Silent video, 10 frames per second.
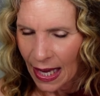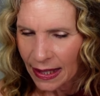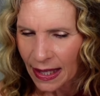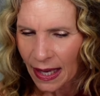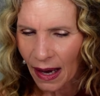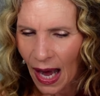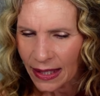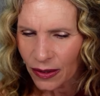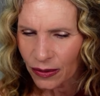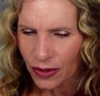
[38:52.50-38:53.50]
Yeah,
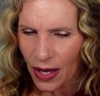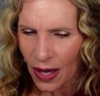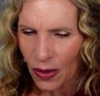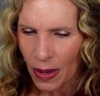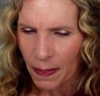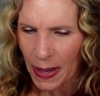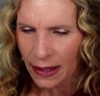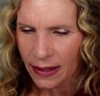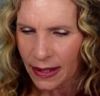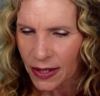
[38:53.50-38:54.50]
I don't know
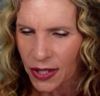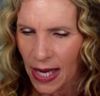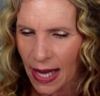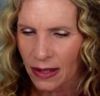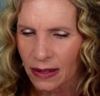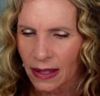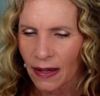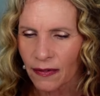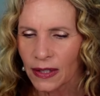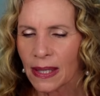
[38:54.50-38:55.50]
about the sale
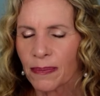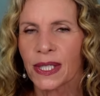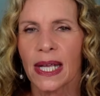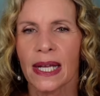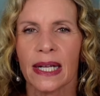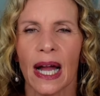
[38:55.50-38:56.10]
of lipstick.